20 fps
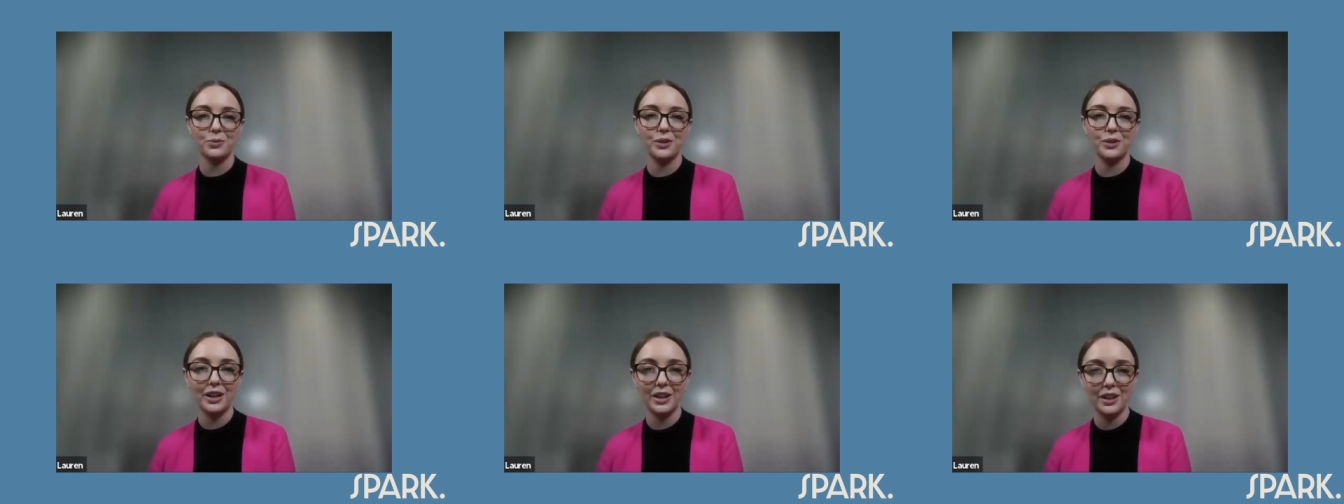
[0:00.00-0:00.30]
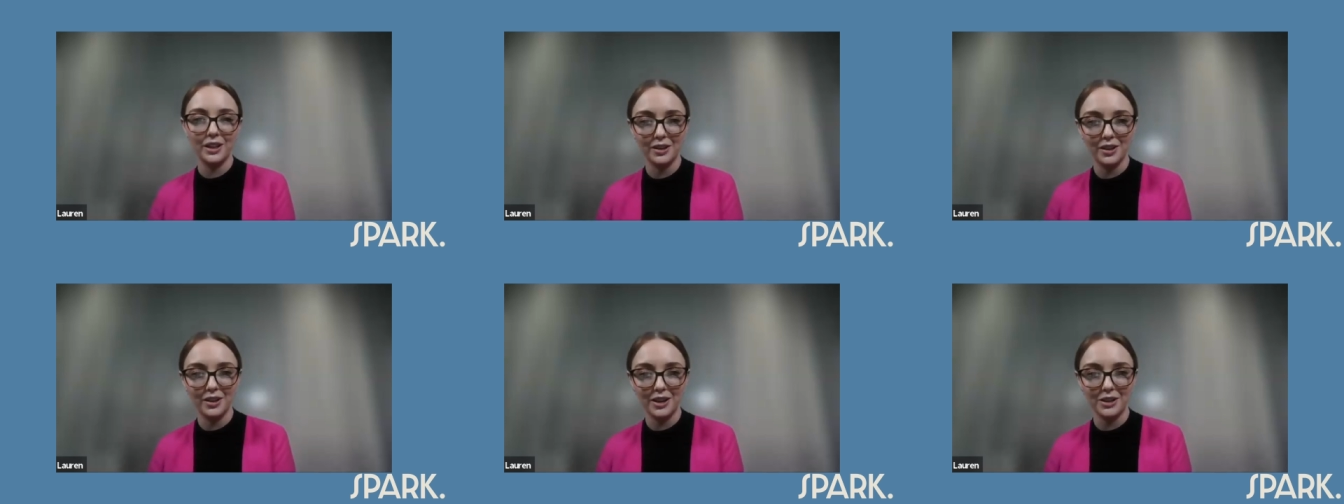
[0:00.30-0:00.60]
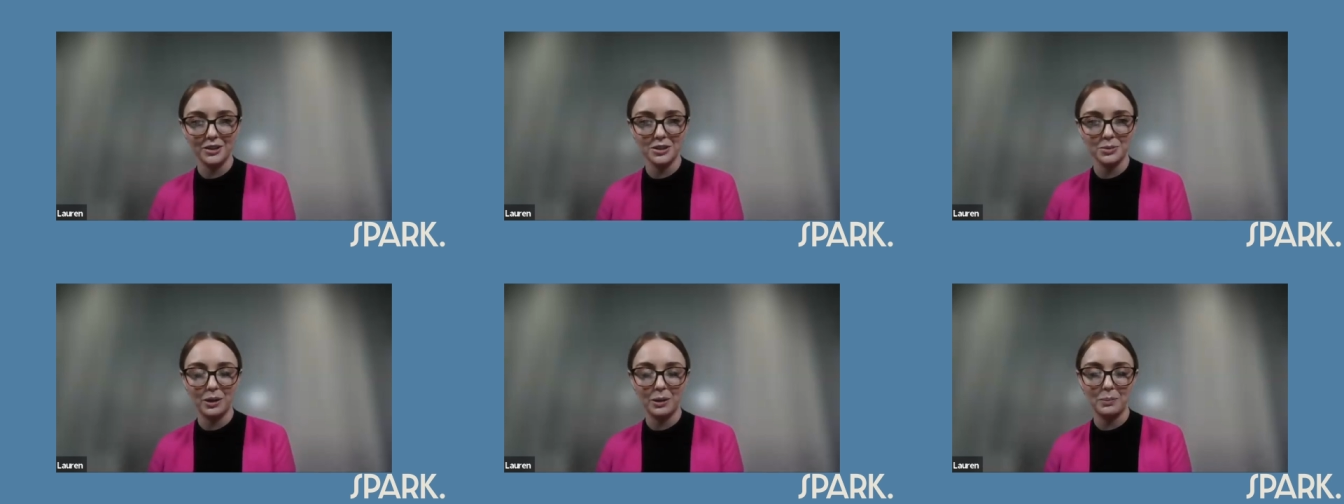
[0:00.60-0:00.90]

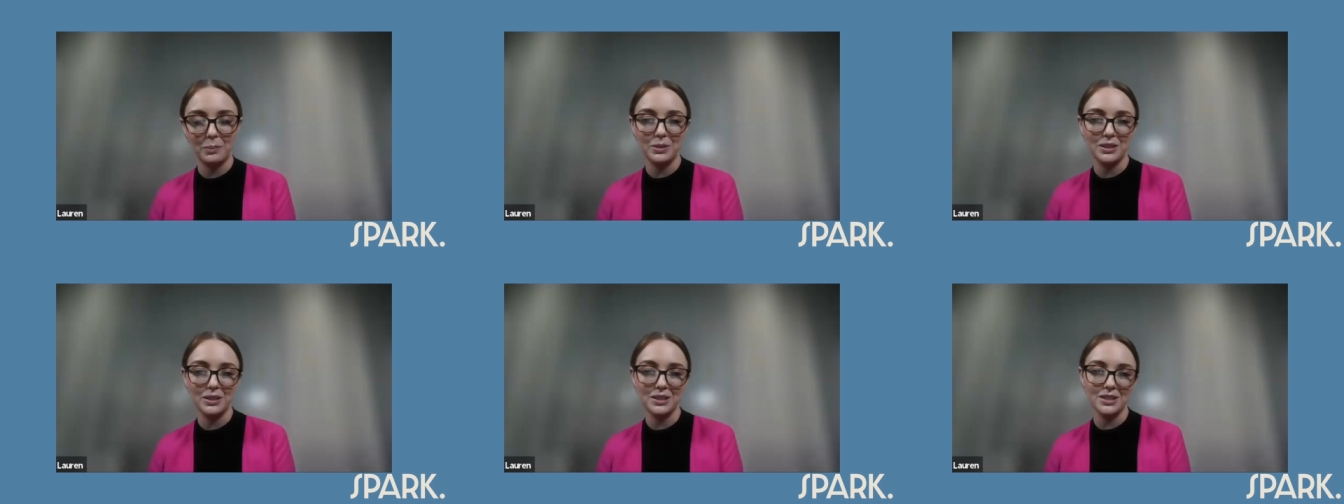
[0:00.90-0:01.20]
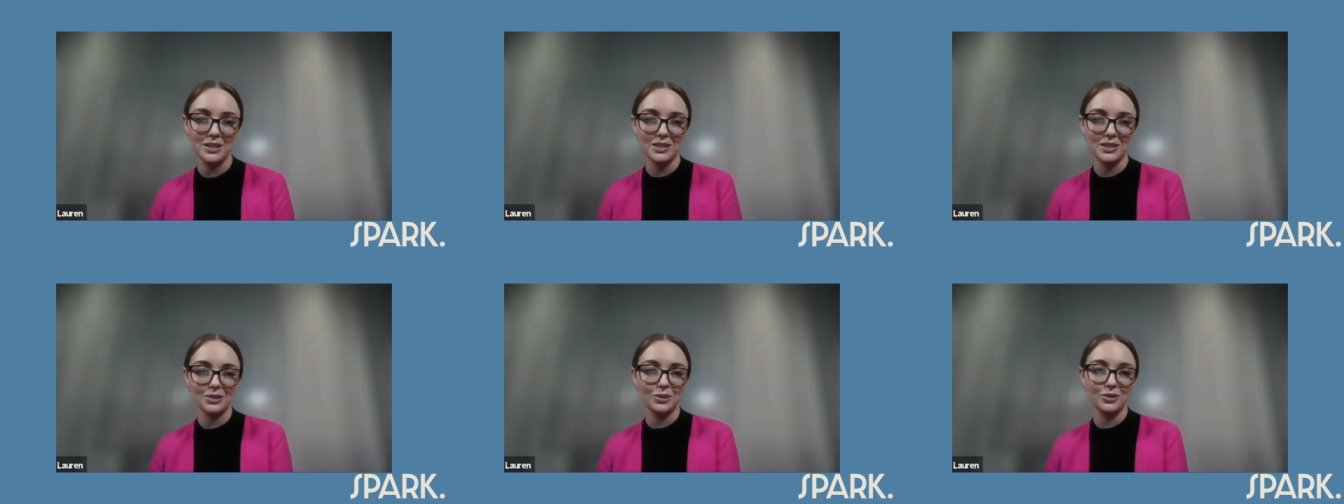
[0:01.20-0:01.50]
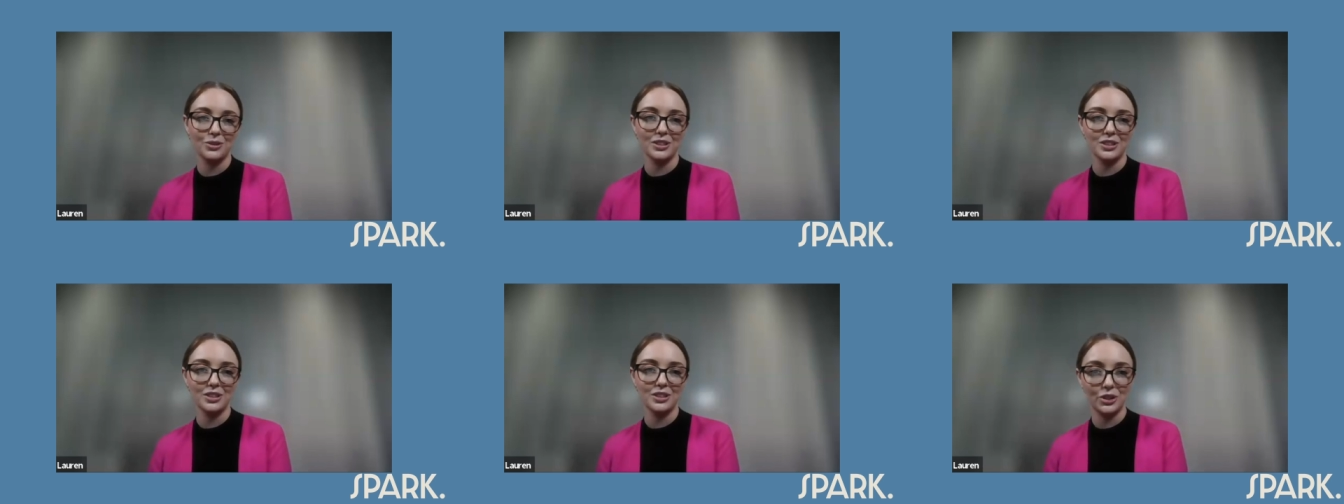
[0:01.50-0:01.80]
recognize my business
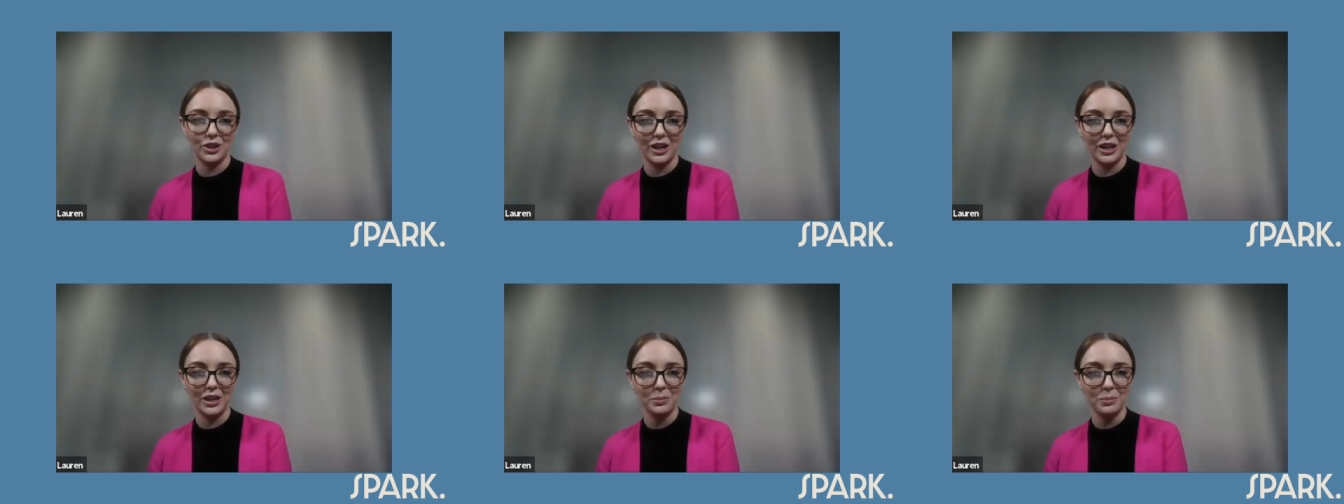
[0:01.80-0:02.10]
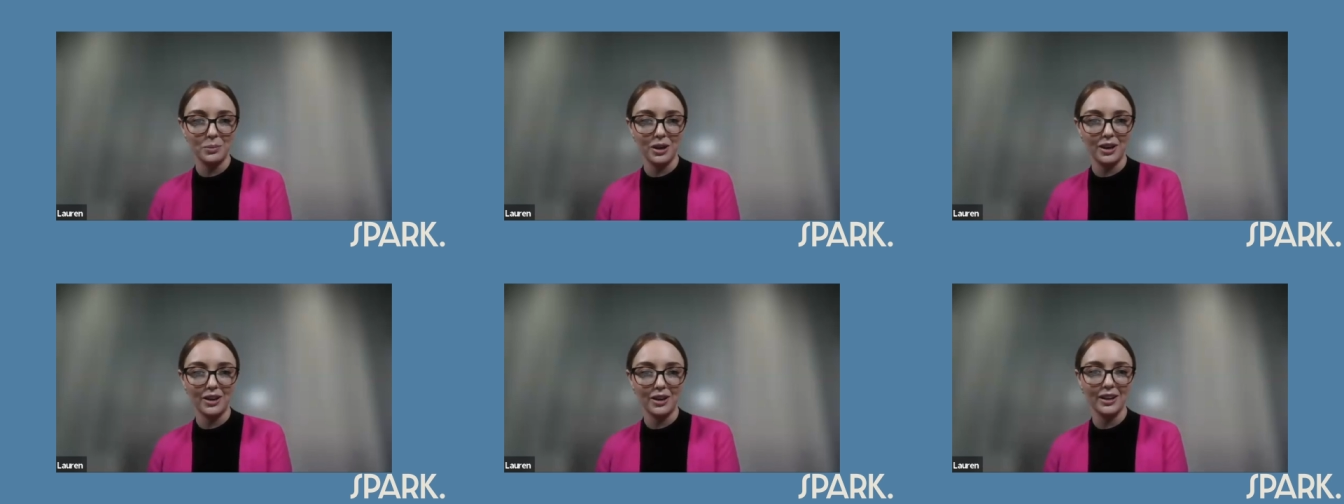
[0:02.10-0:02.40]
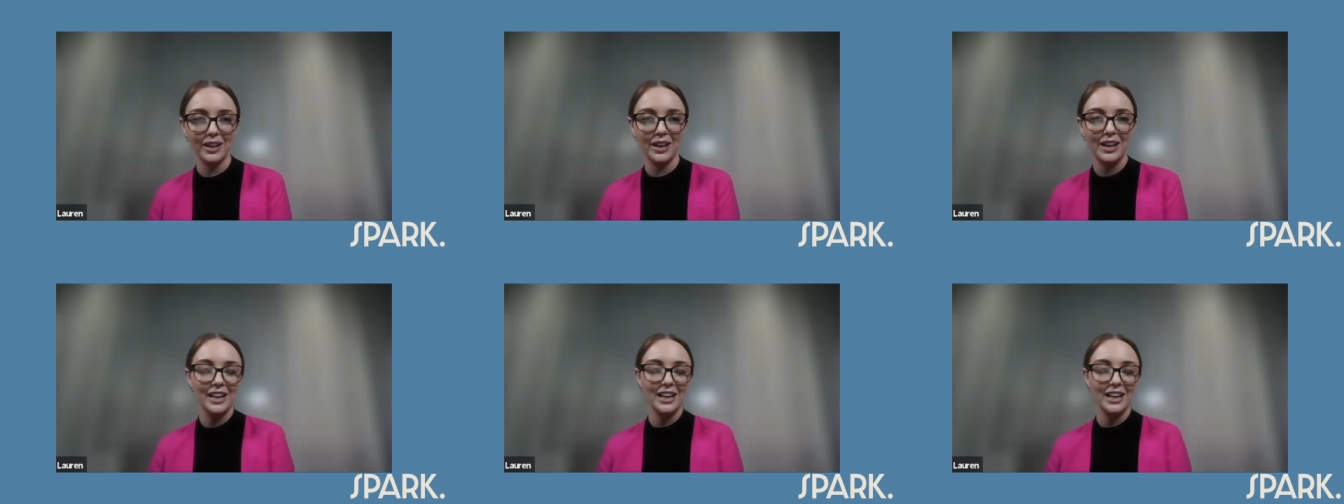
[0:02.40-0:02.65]
through this trademark.